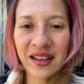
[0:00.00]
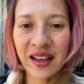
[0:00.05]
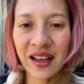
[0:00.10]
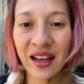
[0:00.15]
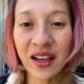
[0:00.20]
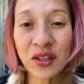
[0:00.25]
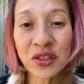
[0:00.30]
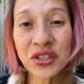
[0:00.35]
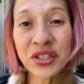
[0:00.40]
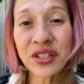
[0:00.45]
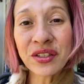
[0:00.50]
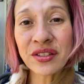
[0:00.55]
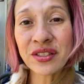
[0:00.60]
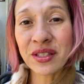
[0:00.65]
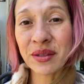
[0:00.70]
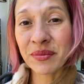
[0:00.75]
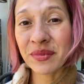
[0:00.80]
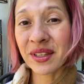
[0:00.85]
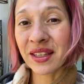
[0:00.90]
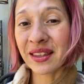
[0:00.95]
I'll share
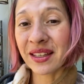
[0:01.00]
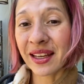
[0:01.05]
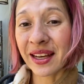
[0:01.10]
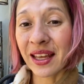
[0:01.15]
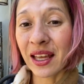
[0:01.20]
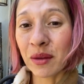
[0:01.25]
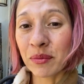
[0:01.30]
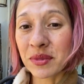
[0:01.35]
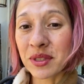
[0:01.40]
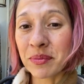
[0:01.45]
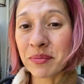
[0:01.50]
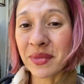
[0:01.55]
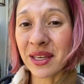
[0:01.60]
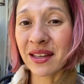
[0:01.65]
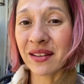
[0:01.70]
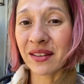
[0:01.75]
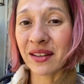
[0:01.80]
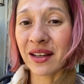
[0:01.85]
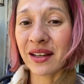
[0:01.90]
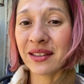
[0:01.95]
something that helped me a
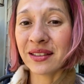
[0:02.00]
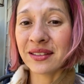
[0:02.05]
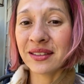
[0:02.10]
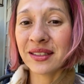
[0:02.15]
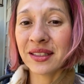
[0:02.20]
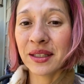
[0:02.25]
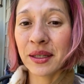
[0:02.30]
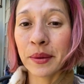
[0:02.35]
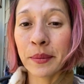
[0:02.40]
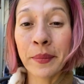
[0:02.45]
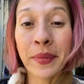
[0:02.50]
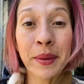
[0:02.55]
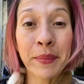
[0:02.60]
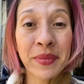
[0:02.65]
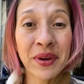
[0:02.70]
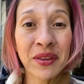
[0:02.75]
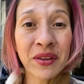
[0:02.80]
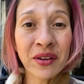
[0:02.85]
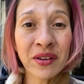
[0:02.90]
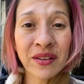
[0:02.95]
lot. My
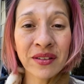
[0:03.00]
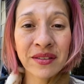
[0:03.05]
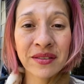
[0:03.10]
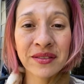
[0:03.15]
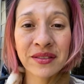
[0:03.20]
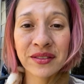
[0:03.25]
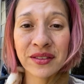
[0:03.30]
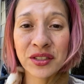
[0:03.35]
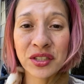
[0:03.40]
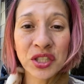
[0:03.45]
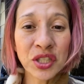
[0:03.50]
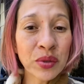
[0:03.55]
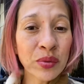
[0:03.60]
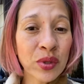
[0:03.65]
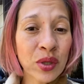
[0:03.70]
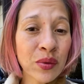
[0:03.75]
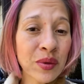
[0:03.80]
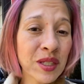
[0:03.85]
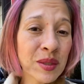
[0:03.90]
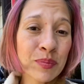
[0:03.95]
mother, she would
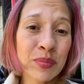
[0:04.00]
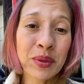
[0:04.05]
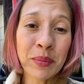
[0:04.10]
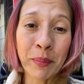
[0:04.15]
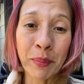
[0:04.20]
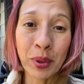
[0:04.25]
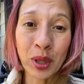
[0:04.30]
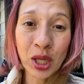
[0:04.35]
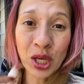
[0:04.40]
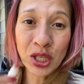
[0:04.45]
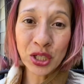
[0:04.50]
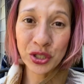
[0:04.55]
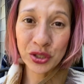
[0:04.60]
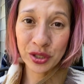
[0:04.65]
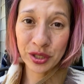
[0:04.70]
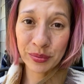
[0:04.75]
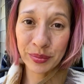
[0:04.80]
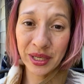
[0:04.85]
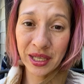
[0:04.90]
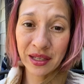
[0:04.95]
always put blush
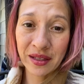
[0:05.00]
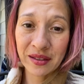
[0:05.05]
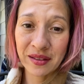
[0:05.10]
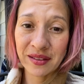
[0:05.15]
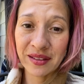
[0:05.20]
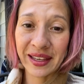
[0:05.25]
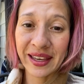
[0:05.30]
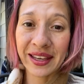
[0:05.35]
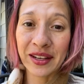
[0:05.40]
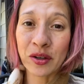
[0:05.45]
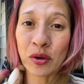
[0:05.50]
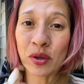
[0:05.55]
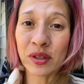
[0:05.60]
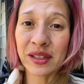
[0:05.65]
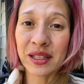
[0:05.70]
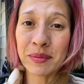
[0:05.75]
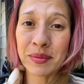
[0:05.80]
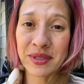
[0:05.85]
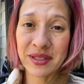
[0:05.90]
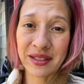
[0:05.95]
on me and our
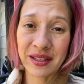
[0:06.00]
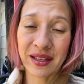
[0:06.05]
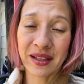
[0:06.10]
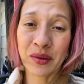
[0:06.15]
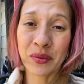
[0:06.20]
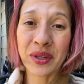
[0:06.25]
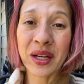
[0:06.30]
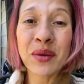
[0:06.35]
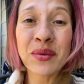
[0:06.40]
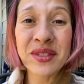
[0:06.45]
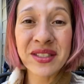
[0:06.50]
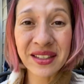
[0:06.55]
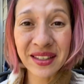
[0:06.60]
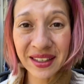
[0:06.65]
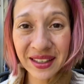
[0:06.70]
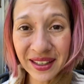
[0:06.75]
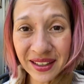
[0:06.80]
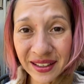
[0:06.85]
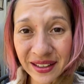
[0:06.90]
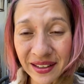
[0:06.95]
lipstick when I was a
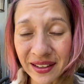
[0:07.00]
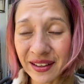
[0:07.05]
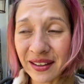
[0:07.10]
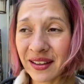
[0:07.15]
kid.